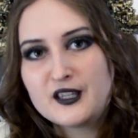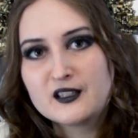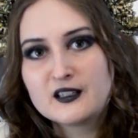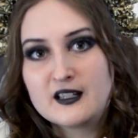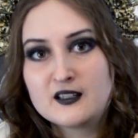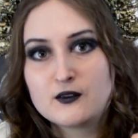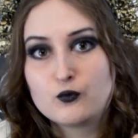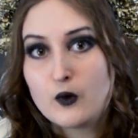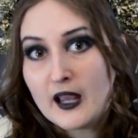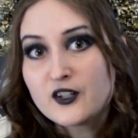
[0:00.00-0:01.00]
heel is
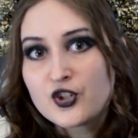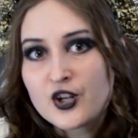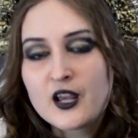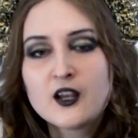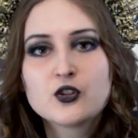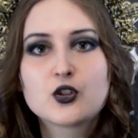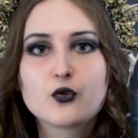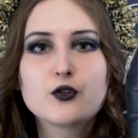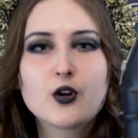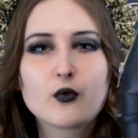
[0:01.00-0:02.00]
wedge, so
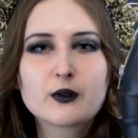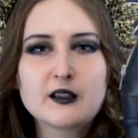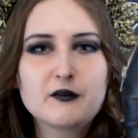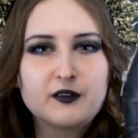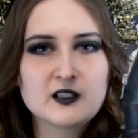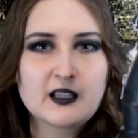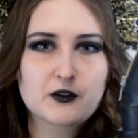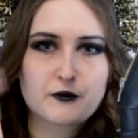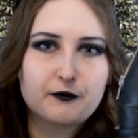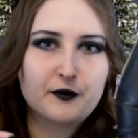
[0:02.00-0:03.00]
you don't really feel like
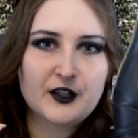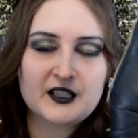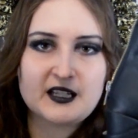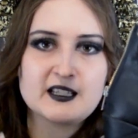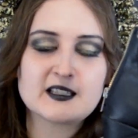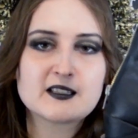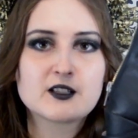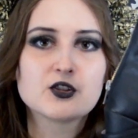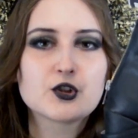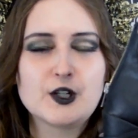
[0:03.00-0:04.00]
your foot is
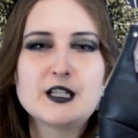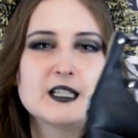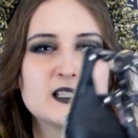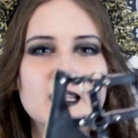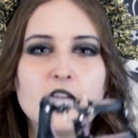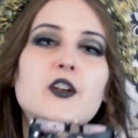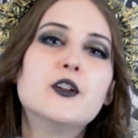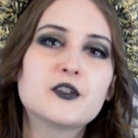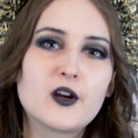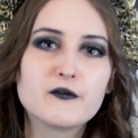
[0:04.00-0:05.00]
constrained in an
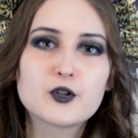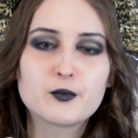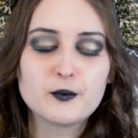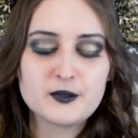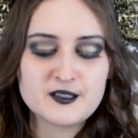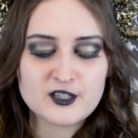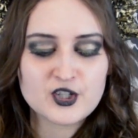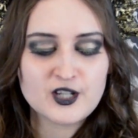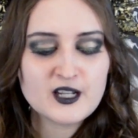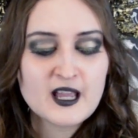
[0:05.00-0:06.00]
uncomfortable
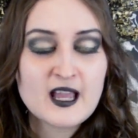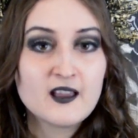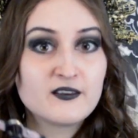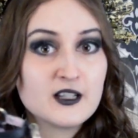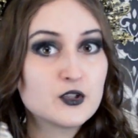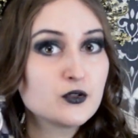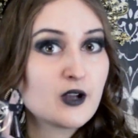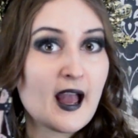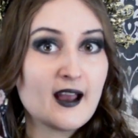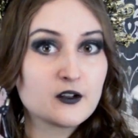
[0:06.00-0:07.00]
position. They do
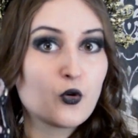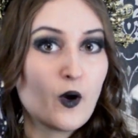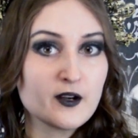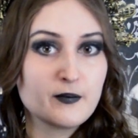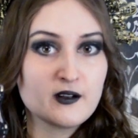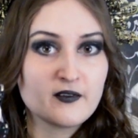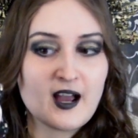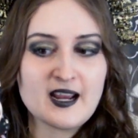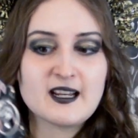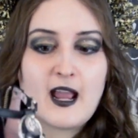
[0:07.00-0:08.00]
add quite a bit of
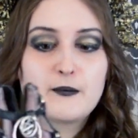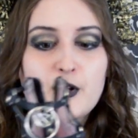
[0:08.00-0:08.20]
height, and